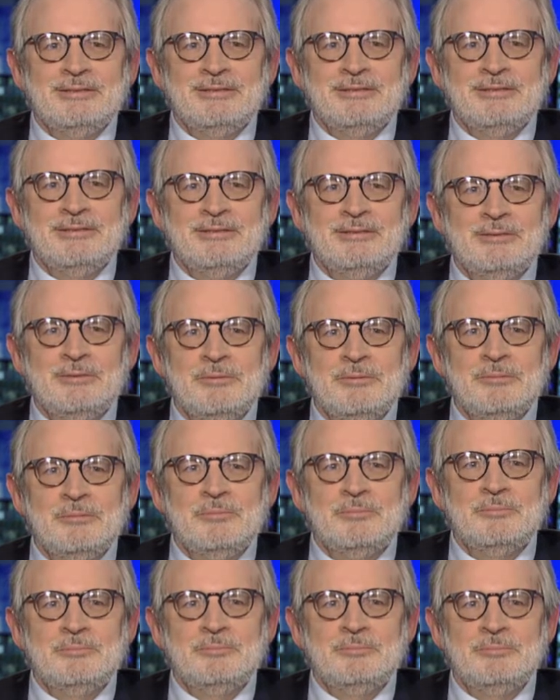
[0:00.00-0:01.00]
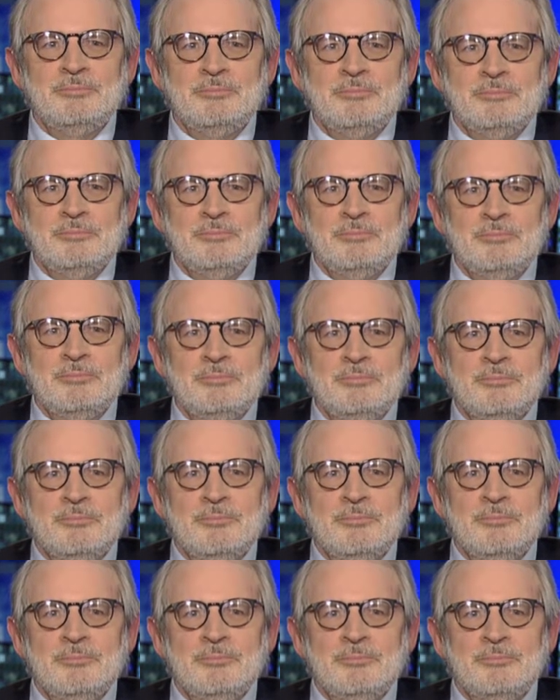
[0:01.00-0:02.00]

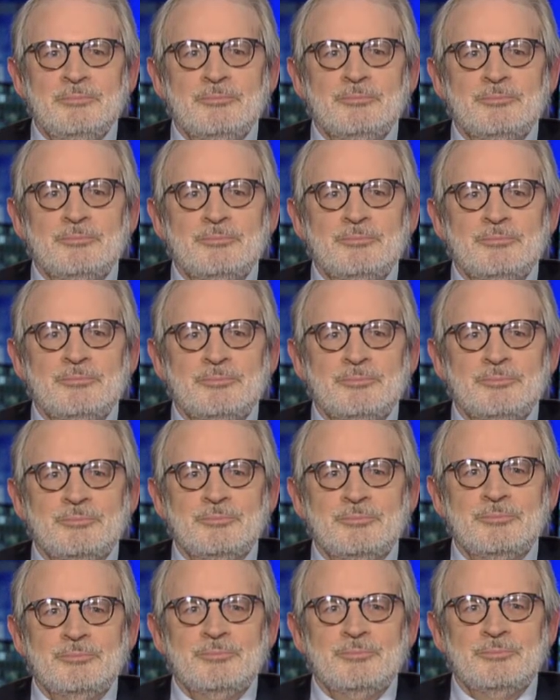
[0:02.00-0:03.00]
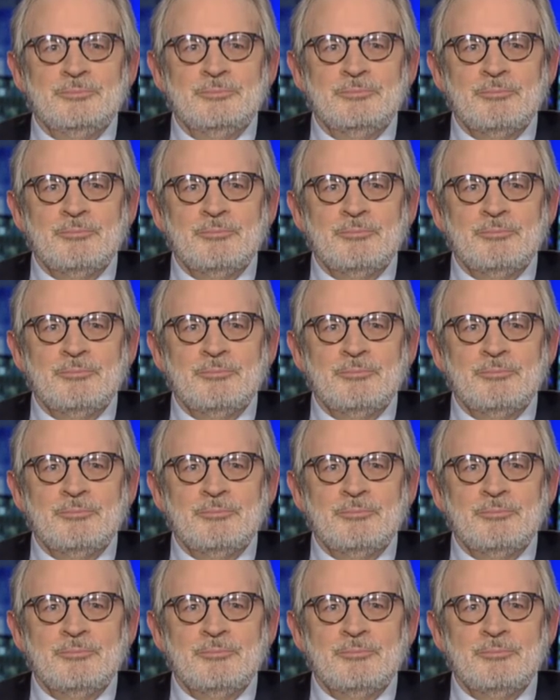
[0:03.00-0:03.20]
The person shown says nothing.